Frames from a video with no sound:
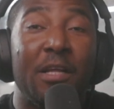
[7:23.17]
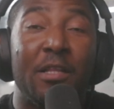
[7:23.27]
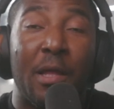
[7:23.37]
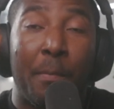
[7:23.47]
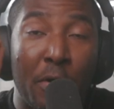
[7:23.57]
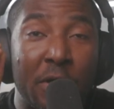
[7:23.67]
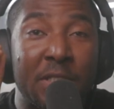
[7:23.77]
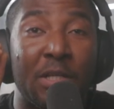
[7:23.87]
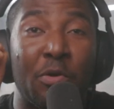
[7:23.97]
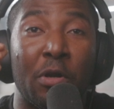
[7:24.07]
the
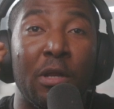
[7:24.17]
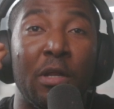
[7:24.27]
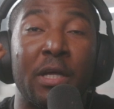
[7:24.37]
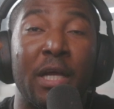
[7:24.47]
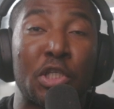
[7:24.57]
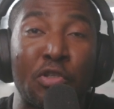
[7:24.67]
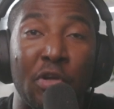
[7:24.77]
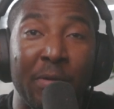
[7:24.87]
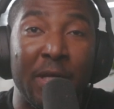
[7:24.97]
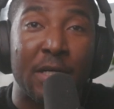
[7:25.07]
person gonna look
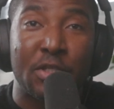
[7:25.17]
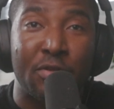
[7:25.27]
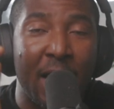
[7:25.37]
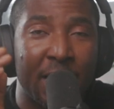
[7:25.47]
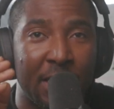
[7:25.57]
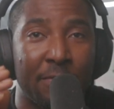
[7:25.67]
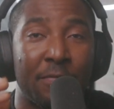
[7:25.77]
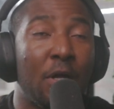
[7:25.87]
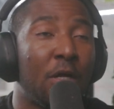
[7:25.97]
extremely attractive.